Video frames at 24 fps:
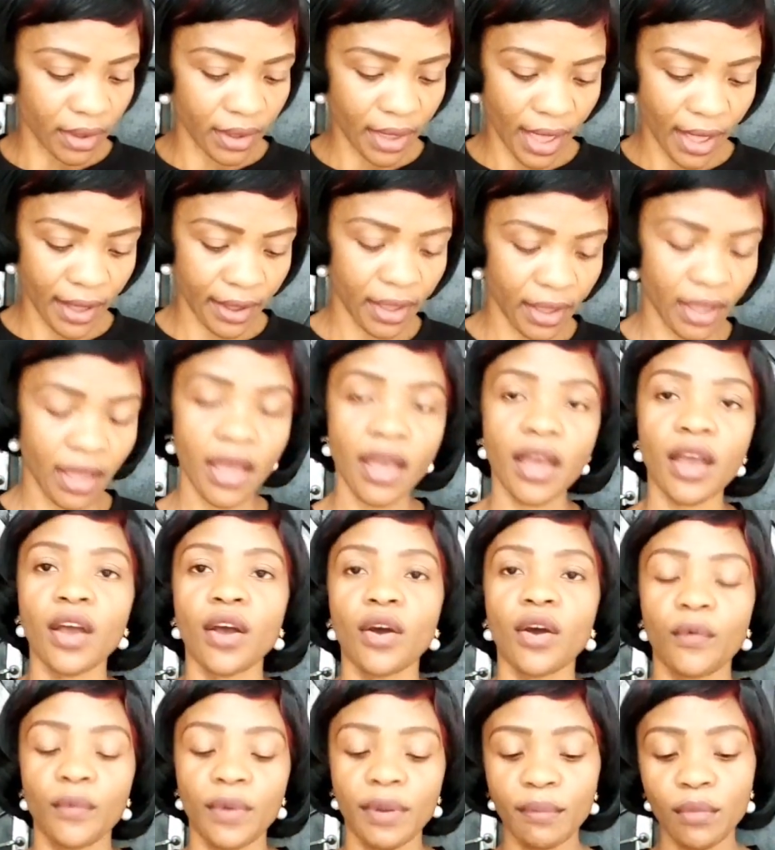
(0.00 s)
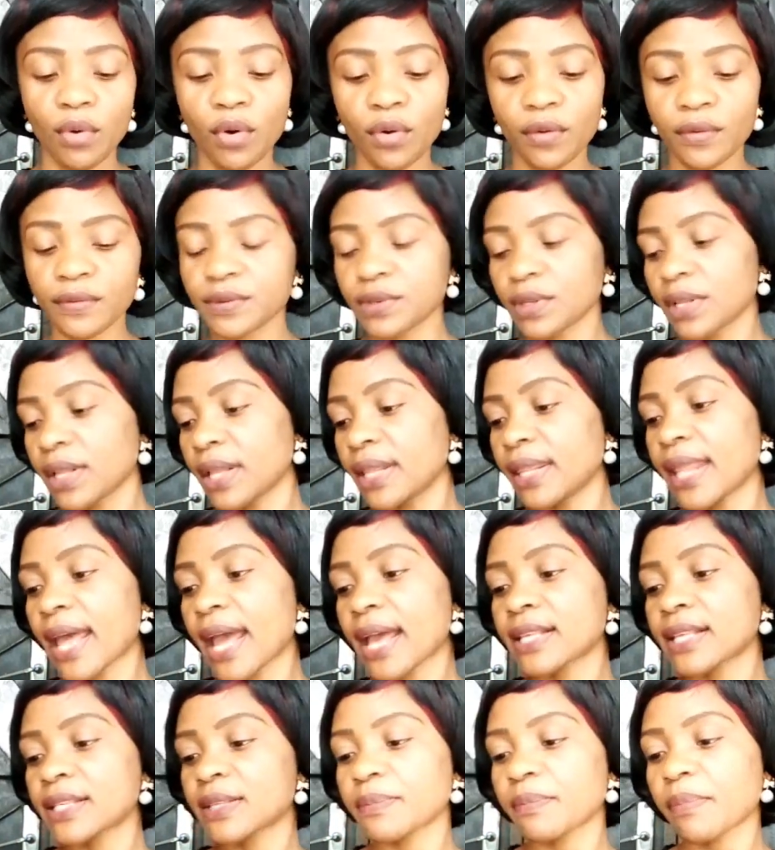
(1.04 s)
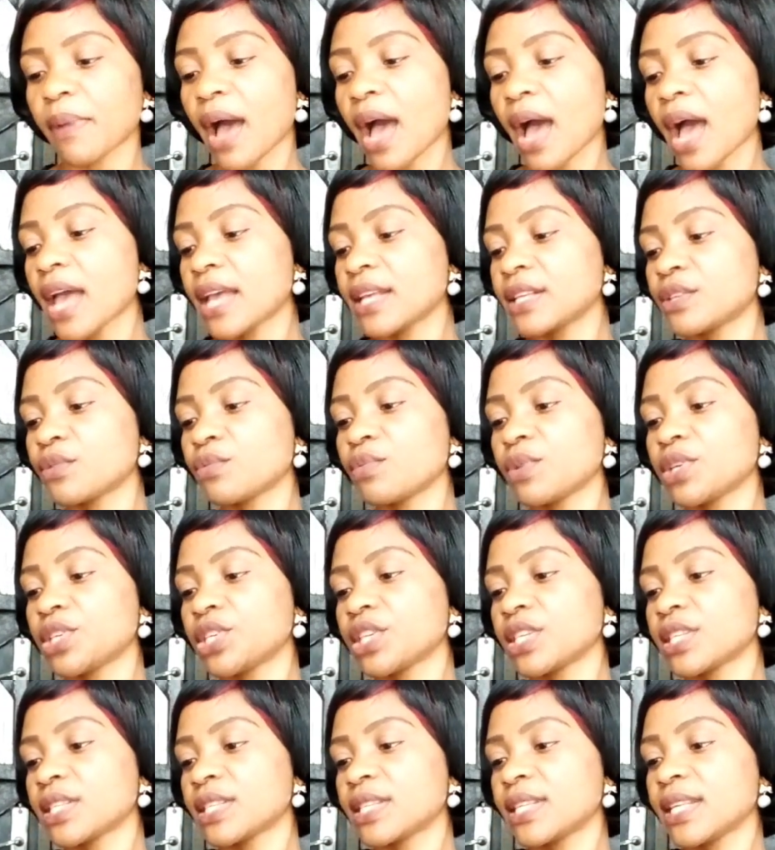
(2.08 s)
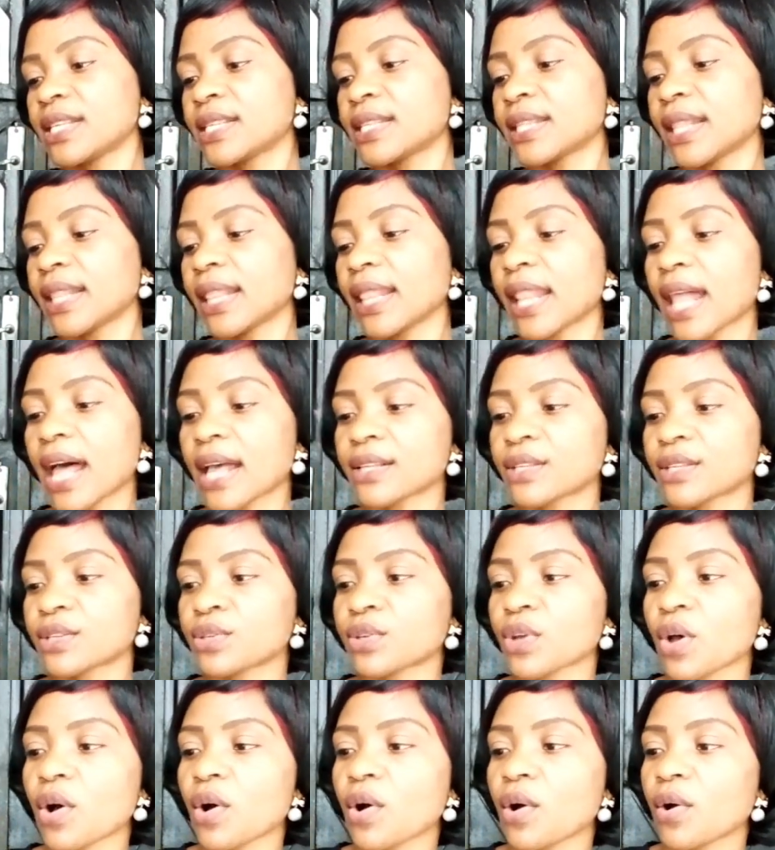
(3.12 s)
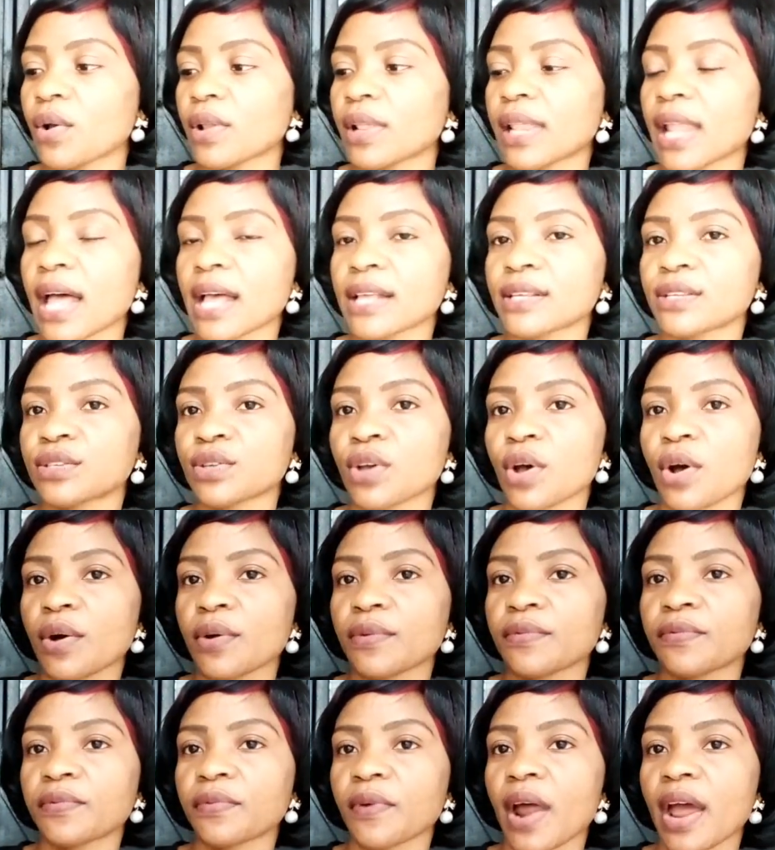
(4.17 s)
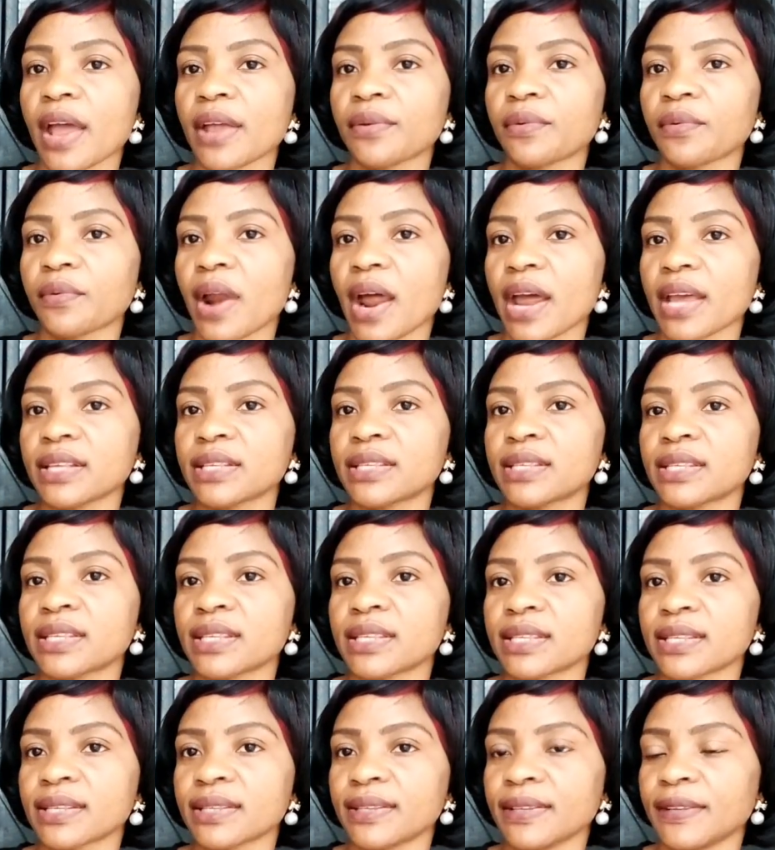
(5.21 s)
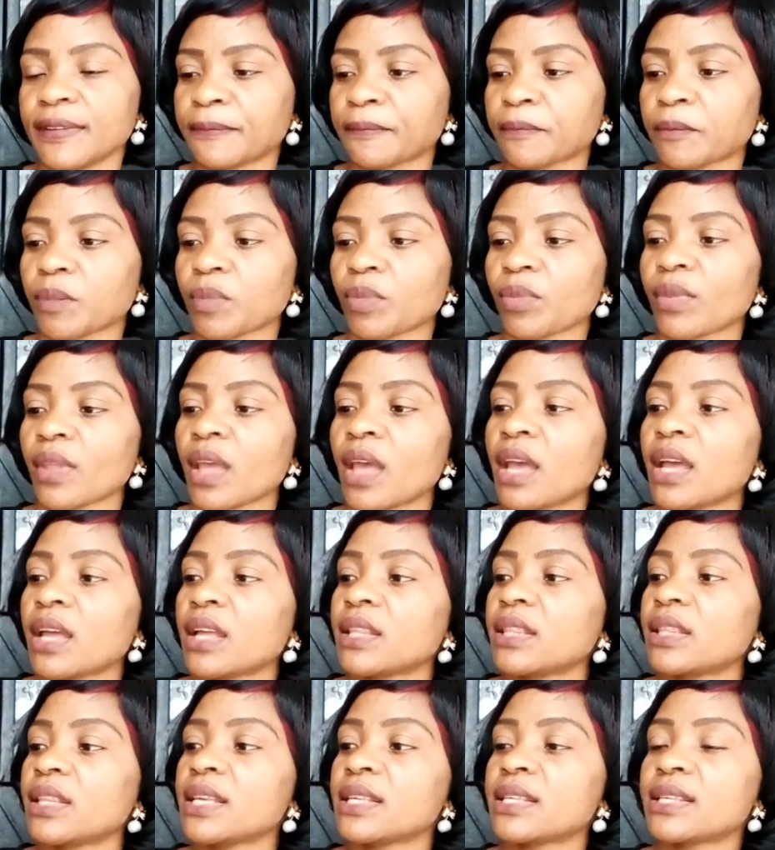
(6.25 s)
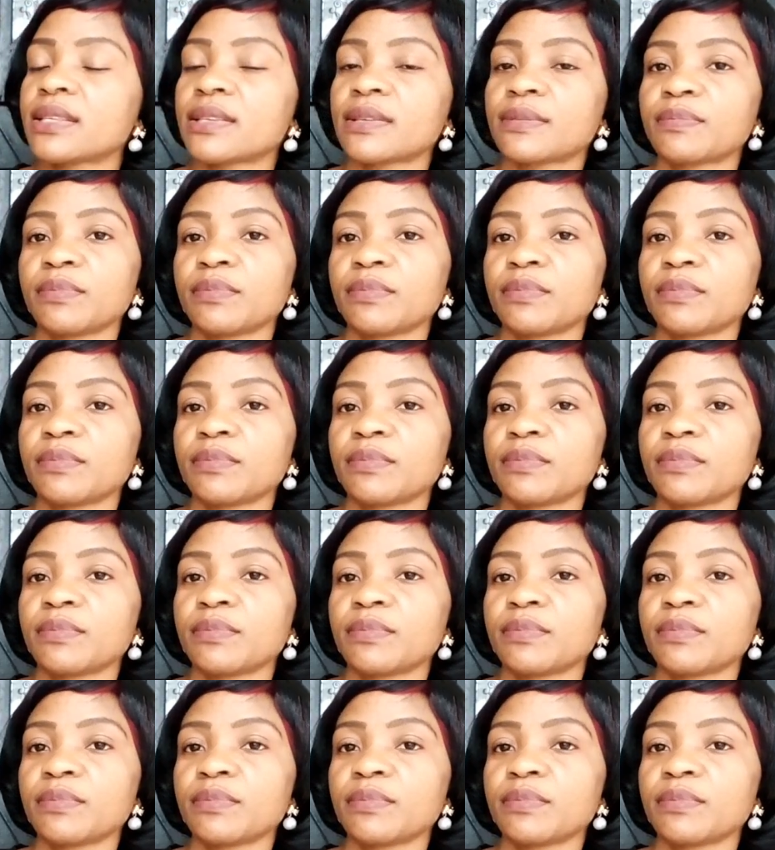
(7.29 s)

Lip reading: Yeah. We move to the next spice, which is this Lazo fried rice seasoning.